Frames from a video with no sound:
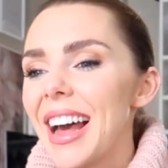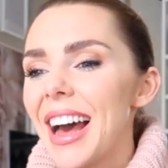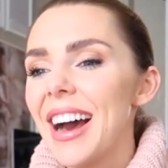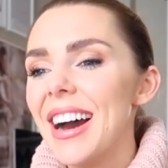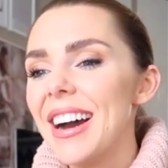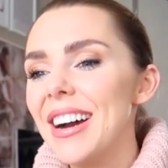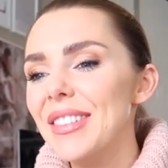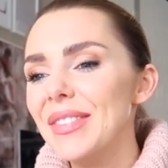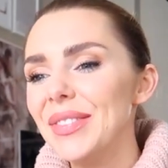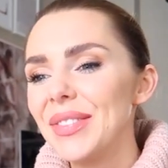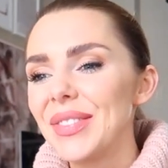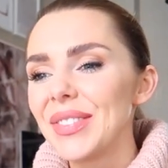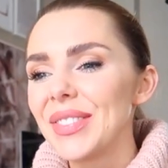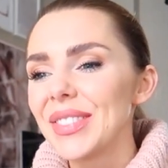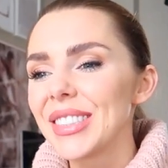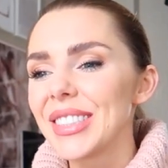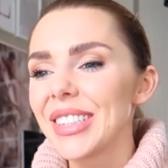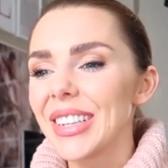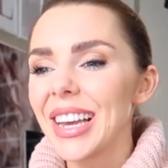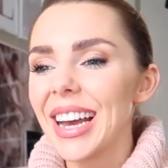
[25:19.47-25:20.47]

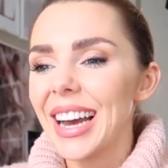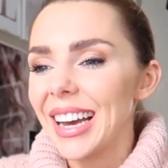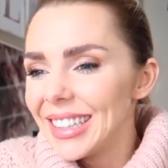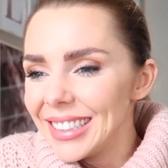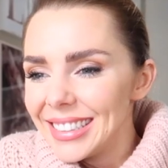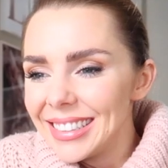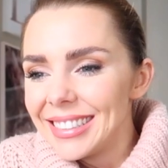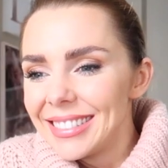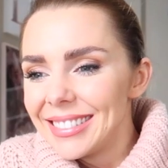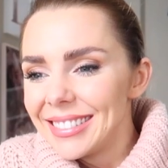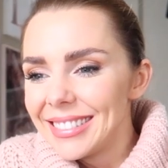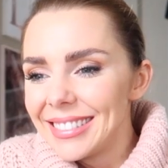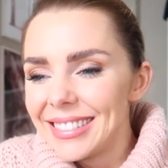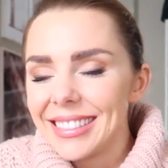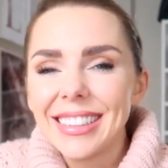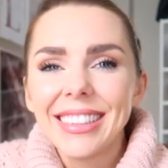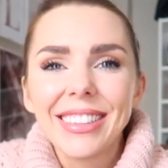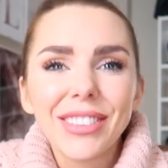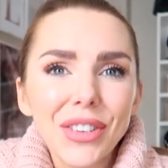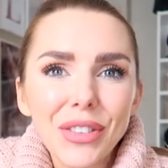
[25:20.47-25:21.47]
So yeah,
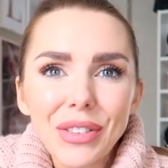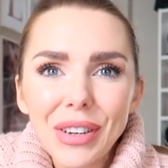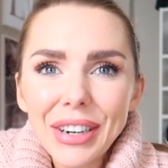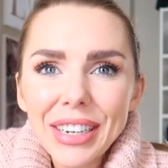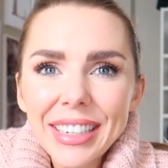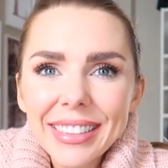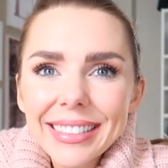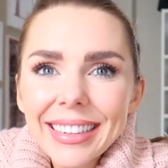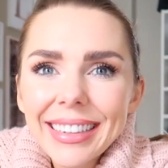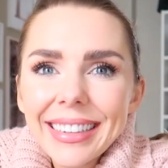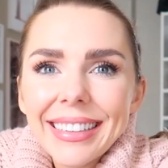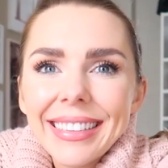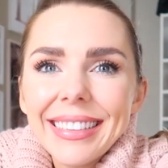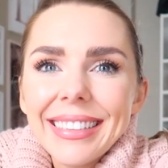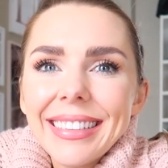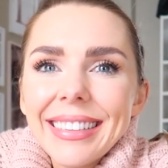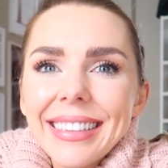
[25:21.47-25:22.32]
it's very exciting.